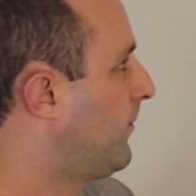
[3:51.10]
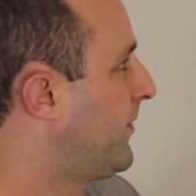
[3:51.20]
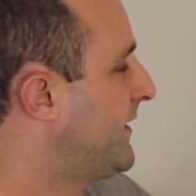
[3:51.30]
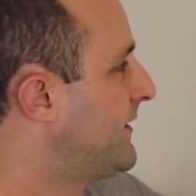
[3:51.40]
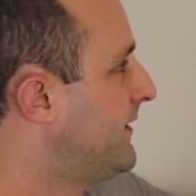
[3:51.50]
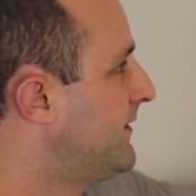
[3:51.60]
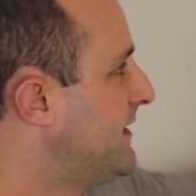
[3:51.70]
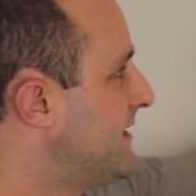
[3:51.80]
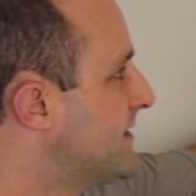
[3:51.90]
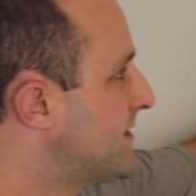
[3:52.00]
But
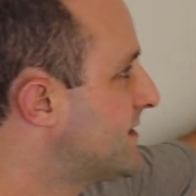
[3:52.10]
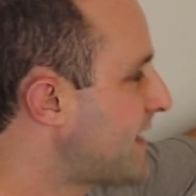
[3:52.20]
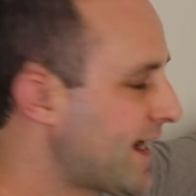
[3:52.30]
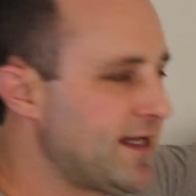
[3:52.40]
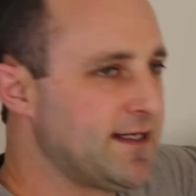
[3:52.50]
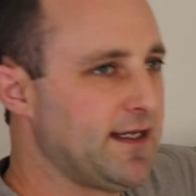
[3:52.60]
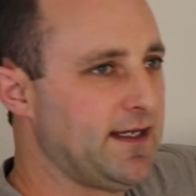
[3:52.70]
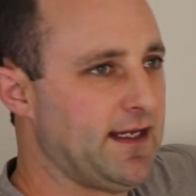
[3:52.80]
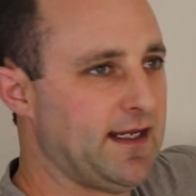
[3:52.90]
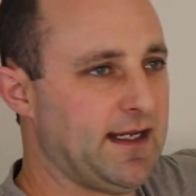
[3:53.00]
the second
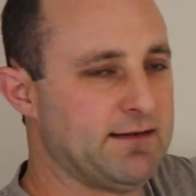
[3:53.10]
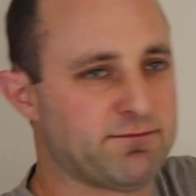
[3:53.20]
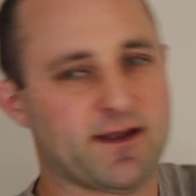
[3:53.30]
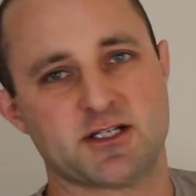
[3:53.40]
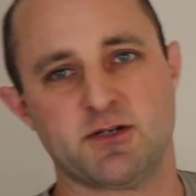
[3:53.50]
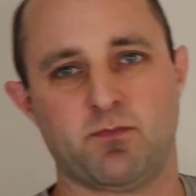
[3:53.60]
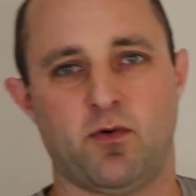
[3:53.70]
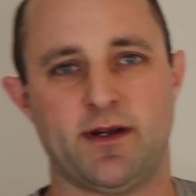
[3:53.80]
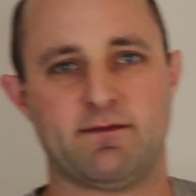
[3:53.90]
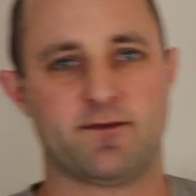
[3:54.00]
inflection
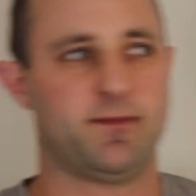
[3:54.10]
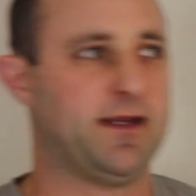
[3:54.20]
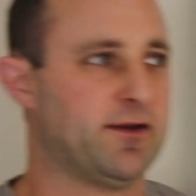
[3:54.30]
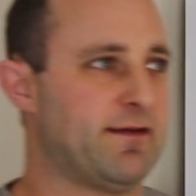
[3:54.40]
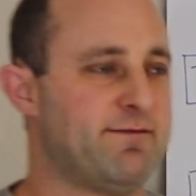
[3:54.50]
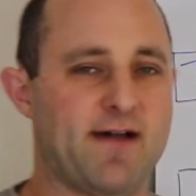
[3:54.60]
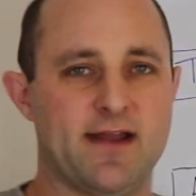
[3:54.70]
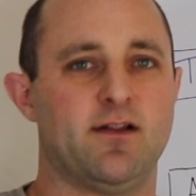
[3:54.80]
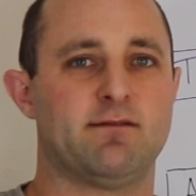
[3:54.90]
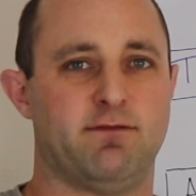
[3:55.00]
point for me, or the
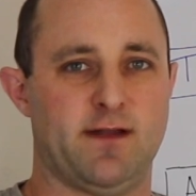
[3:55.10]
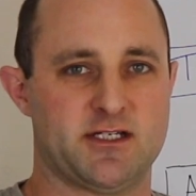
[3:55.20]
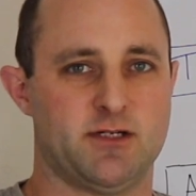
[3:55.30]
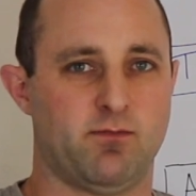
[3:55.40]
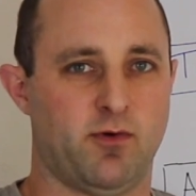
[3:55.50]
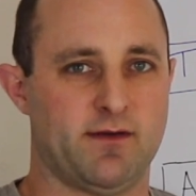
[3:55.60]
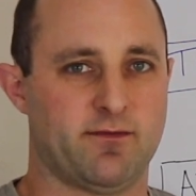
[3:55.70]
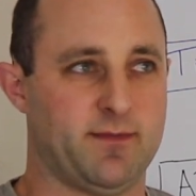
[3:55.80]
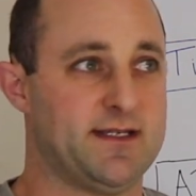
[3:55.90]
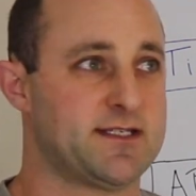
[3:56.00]
final inflection point
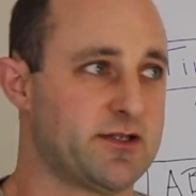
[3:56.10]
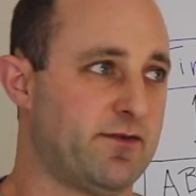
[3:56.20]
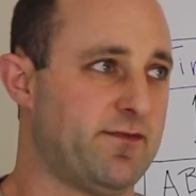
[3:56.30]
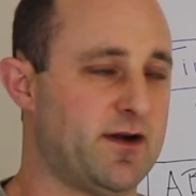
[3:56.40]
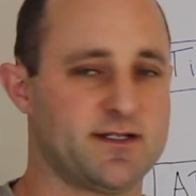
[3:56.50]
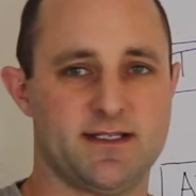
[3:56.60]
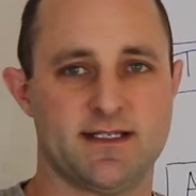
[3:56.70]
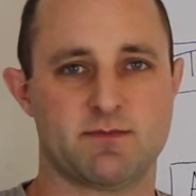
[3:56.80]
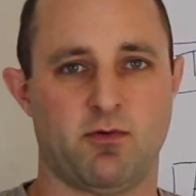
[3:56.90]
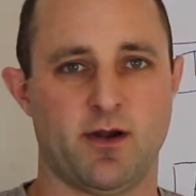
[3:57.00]
for me so far to
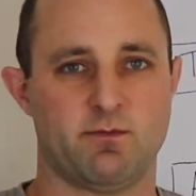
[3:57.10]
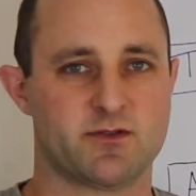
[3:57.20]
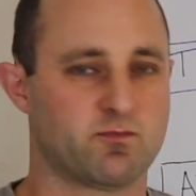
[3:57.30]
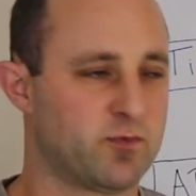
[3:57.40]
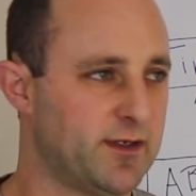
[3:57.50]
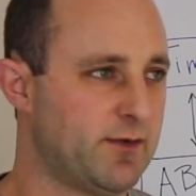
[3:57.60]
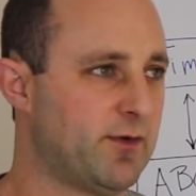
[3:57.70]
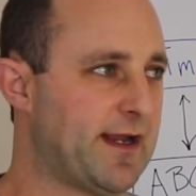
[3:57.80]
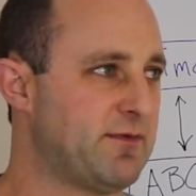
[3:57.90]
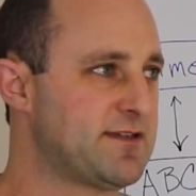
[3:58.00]
this point, was really
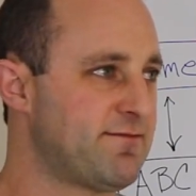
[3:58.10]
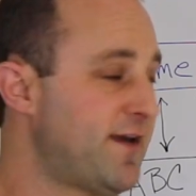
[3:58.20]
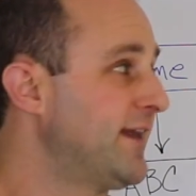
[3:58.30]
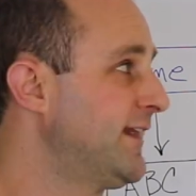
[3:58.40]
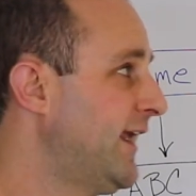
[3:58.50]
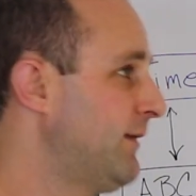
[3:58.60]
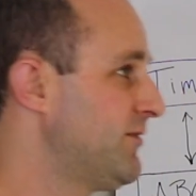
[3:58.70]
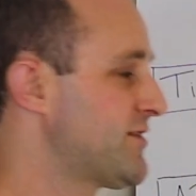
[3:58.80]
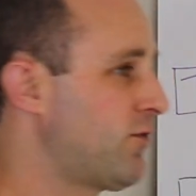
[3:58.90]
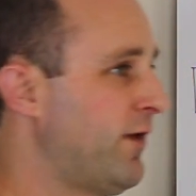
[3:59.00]
when I was finally
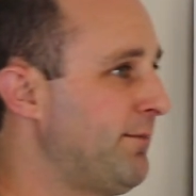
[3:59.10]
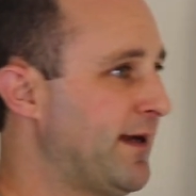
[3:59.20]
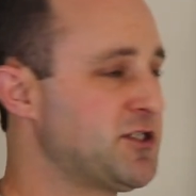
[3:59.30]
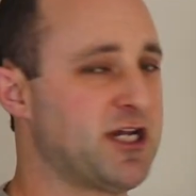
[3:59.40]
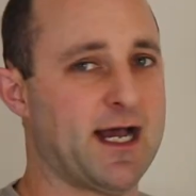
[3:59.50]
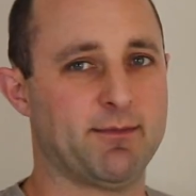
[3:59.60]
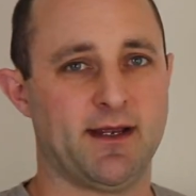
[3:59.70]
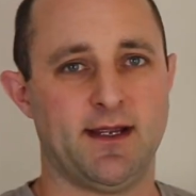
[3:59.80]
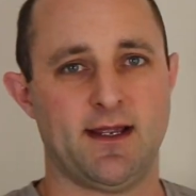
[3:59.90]
able to quit my job